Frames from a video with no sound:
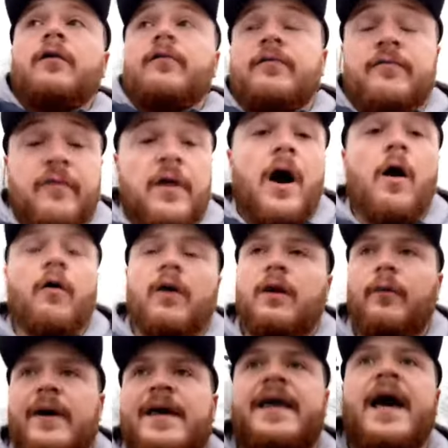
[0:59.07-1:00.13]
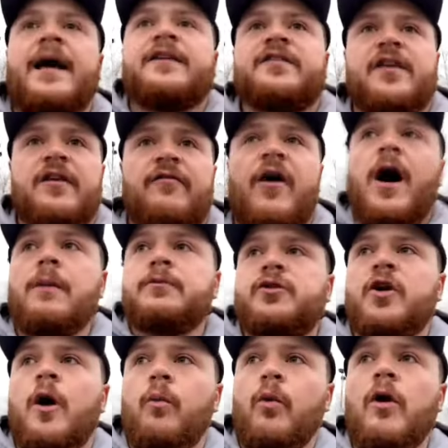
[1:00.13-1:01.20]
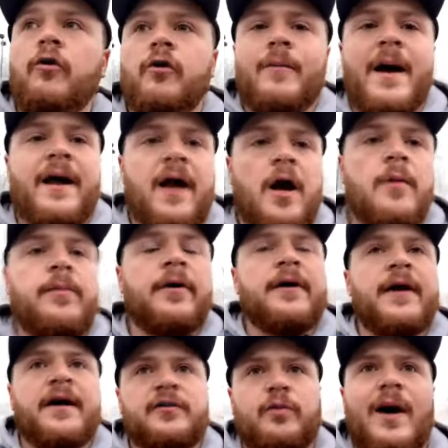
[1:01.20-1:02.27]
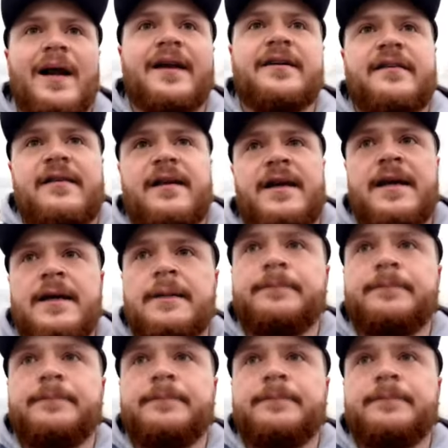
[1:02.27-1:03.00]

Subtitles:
for the whole of the weekend. So the farm shop will remain open, as well as the